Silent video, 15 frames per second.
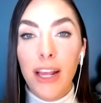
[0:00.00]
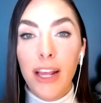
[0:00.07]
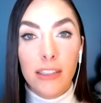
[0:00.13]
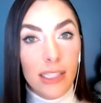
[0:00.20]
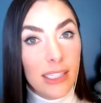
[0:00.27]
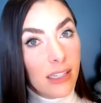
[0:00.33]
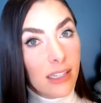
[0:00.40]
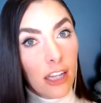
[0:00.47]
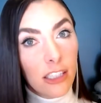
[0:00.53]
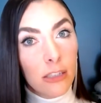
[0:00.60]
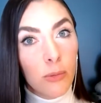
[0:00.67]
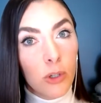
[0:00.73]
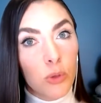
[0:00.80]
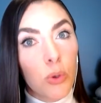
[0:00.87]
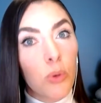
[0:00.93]
because these
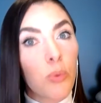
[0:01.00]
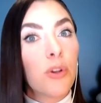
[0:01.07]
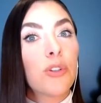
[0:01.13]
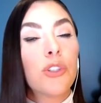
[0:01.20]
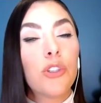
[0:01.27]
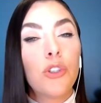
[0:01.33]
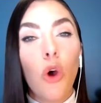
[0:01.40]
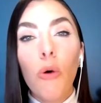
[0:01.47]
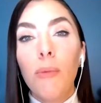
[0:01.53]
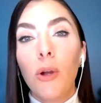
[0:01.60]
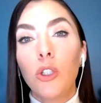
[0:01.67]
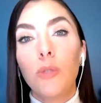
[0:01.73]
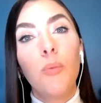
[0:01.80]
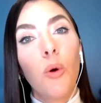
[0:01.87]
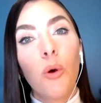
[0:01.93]
customers were worth so
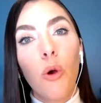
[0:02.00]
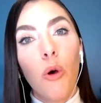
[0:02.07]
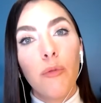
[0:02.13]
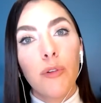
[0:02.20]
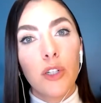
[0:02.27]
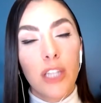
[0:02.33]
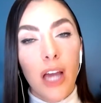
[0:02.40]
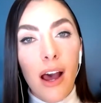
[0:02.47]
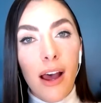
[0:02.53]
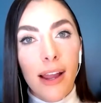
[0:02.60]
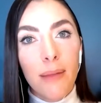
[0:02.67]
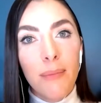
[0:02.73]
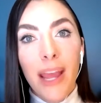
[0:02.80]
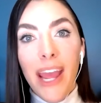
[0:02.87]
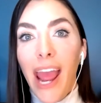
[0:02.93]
much more over
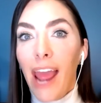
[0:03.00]
time,